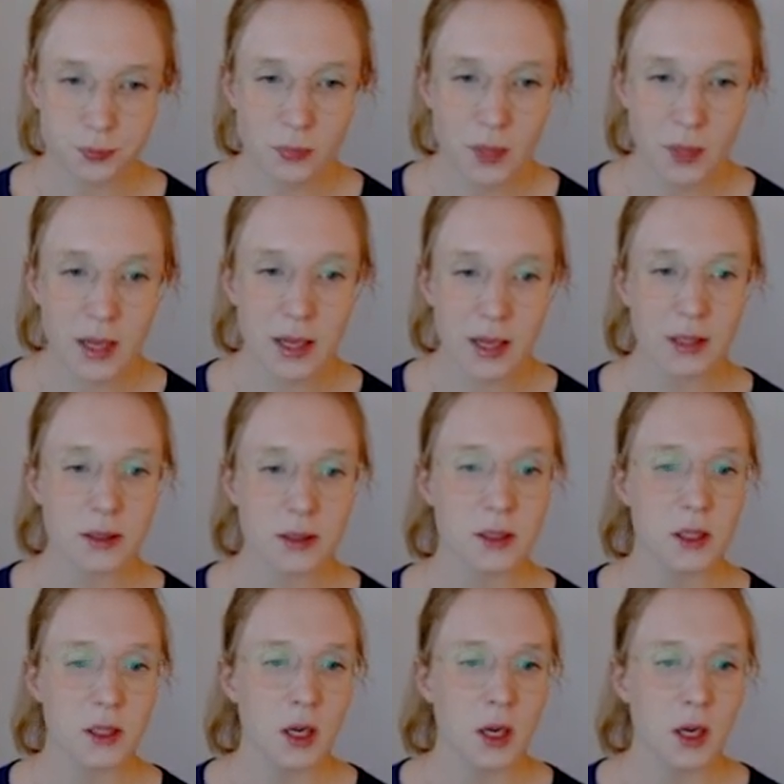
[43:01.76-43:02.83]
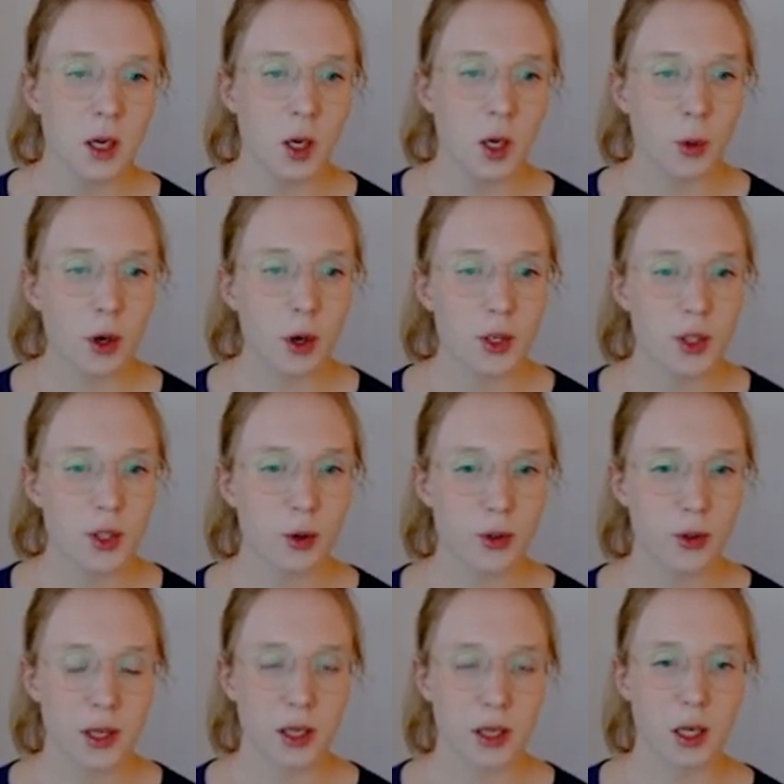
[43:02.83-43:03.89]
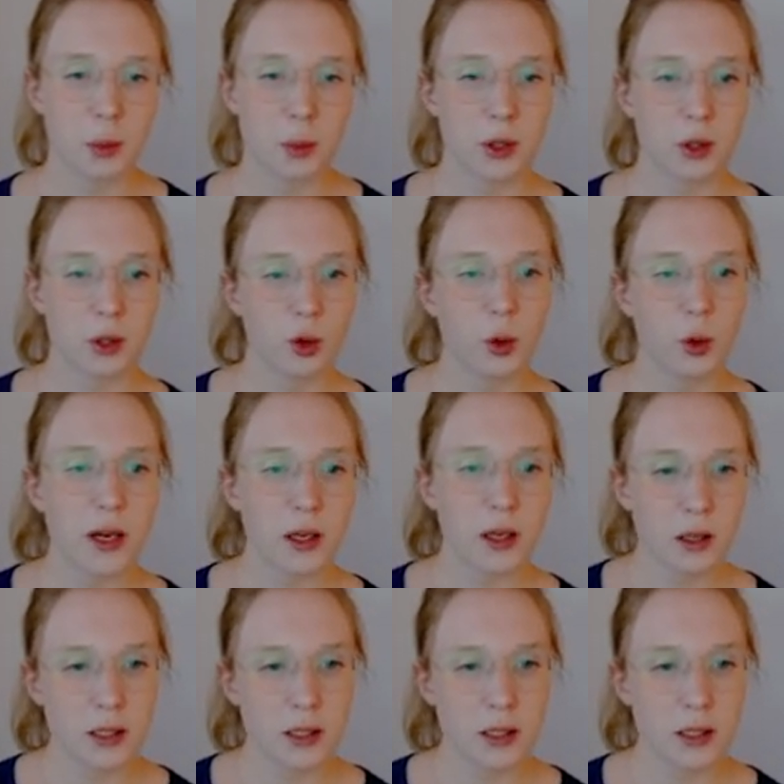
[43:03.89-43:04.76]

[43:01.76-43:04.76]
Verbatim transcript: and we're also thinking about training